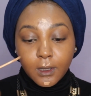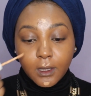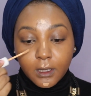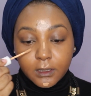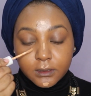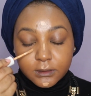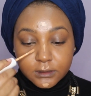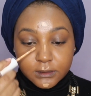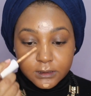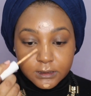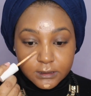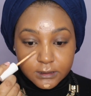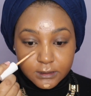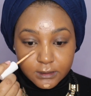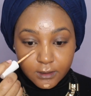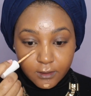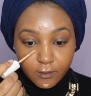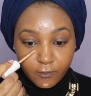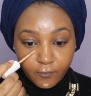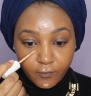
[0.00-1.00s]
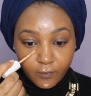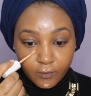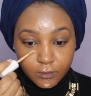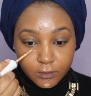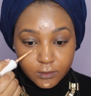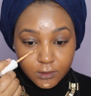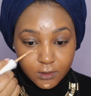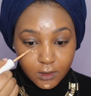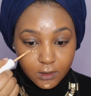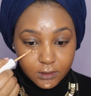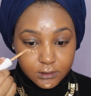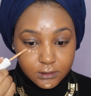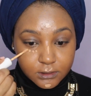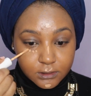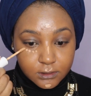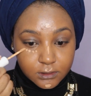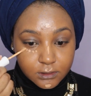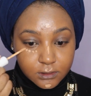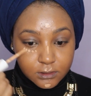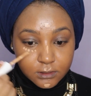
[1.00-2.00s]
and just a few
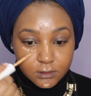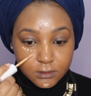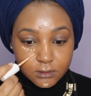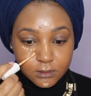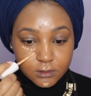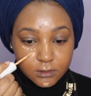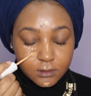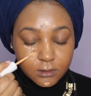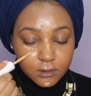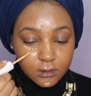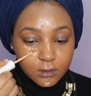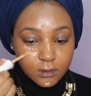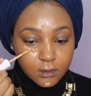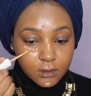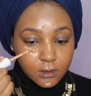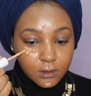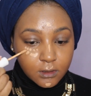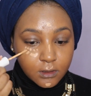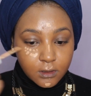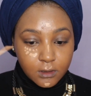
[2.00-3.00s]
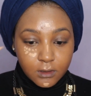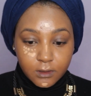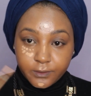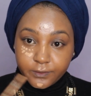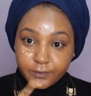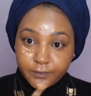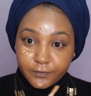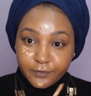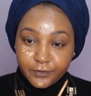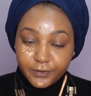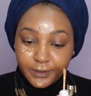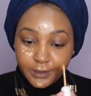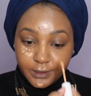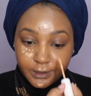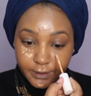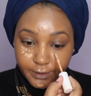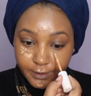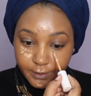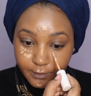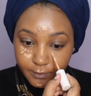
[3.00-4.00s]
dots over
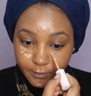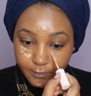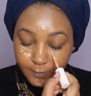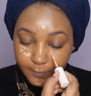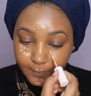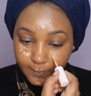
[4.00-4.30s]
here.